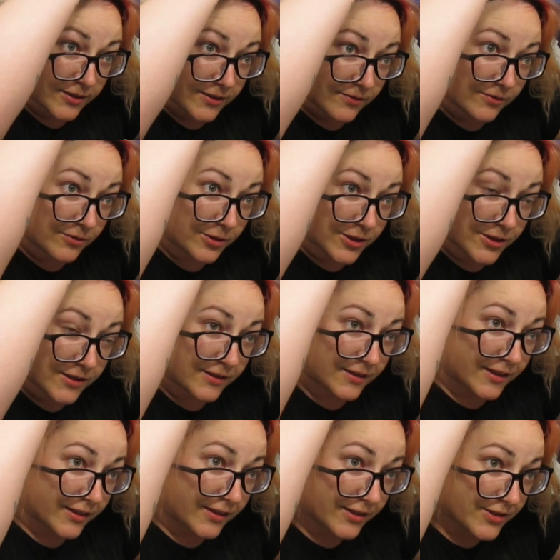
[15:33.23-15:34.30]

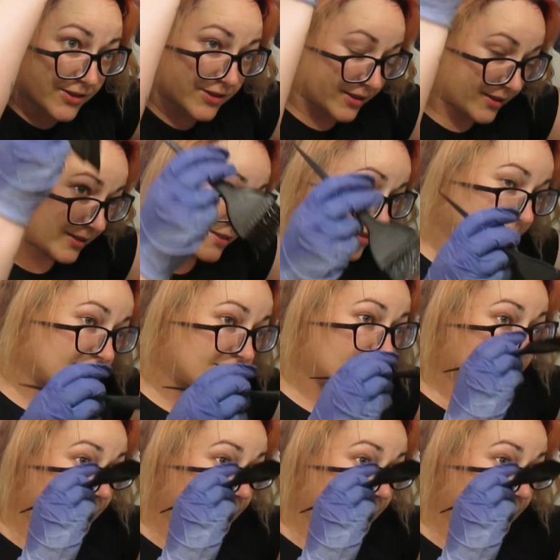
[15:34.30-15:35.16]
unfortunately. There's just